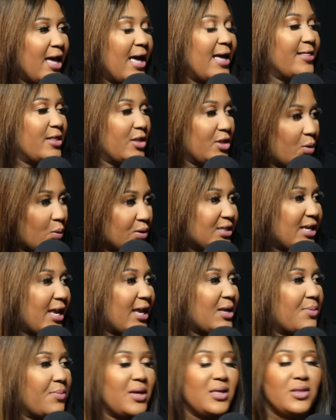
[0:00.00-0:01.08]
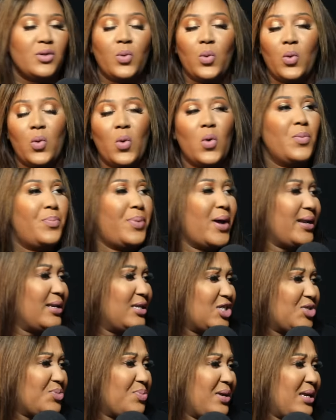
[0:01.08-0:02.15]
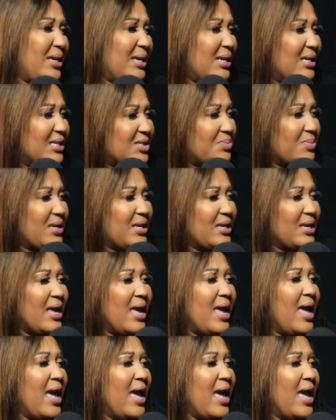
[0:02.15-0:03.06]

And then they'll take me, they'll go punish me, hit me.